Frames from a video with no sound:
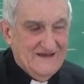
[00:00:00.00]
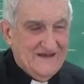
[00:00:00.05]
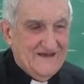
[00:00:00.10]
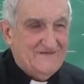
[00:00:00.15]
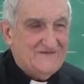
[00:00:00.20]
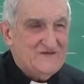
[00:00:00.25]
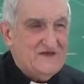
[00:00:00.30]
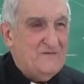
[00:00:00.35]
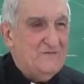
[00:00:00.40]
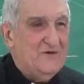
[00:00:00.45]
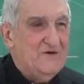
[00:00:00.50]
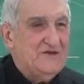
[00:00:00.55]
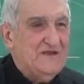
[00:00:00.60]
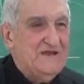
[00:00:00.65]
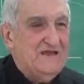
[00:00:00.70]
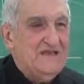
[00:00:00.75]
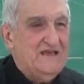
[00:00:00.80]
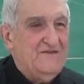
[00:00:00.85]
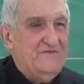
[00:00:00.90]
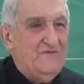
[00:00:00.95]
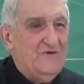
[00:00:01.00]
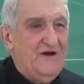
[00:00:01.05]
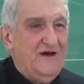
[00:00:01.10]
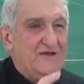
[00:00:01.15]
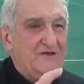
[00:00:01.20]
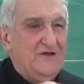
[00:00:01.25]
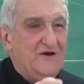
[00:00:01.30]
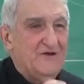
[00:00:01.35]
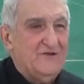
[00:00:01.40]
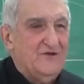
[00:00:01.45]
If somebody gives you
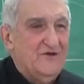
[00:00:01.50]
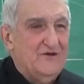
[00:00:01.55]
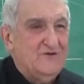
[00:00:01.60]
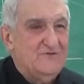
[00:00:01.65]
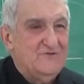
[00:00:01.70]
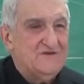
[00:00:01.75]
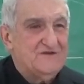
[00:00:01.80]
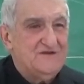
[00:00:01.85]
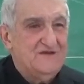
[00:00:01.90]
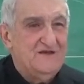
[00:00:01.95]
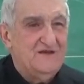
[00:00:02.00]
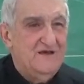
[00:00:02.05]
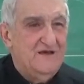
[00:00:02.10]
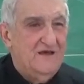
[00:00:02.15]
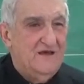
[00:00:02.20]
an order, you say,